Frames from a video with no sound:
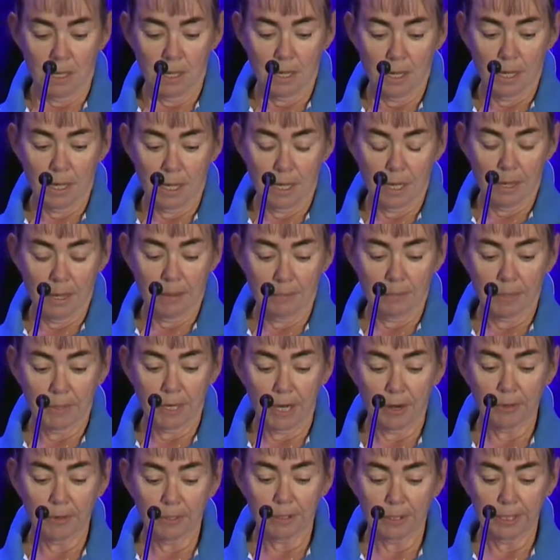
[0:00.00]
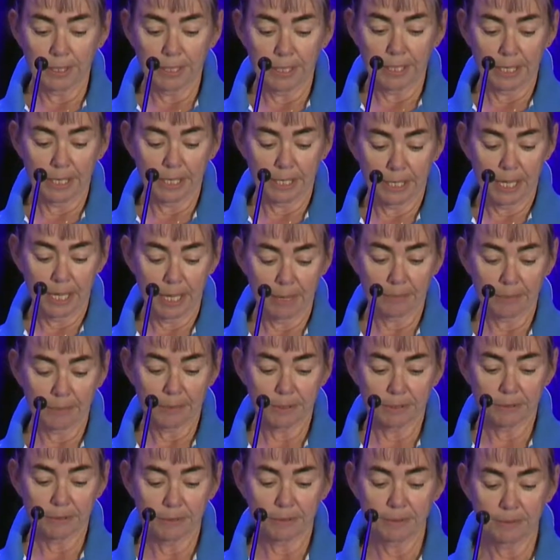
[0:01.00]
Currently at
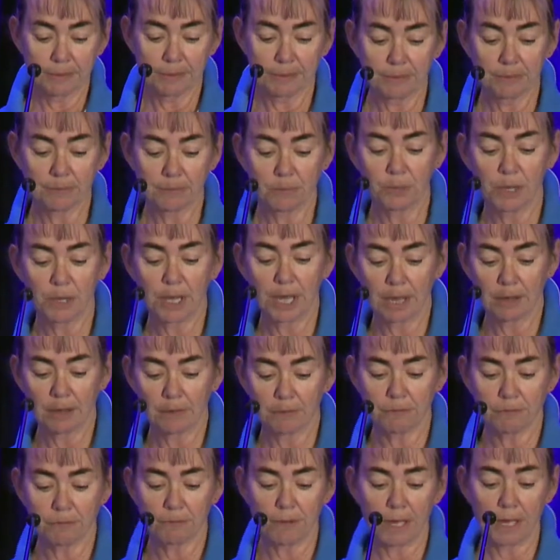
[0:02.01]
Camden, we have,